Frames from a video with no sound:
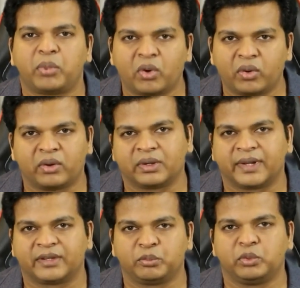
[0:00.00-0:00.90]

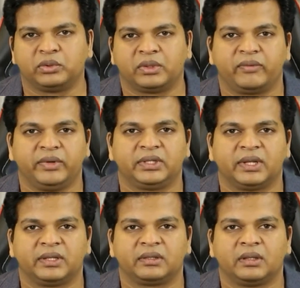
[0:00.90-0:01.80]
prolonged exposure,
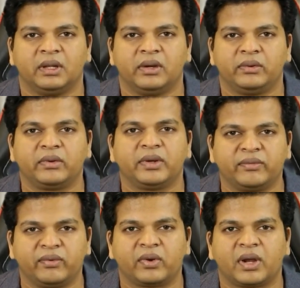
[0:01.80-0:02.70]
which has
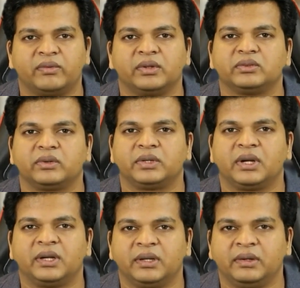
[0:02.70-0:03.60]
24 hours or
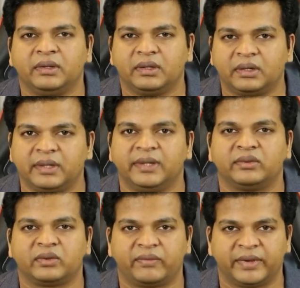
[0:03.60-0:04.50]
30
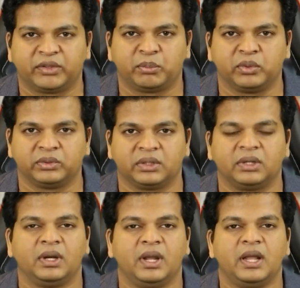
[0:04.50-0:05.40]
days of
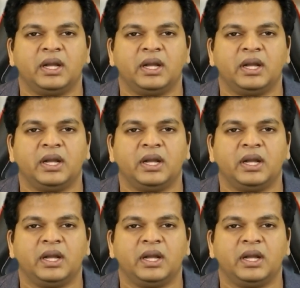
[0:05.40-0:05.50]
exposure,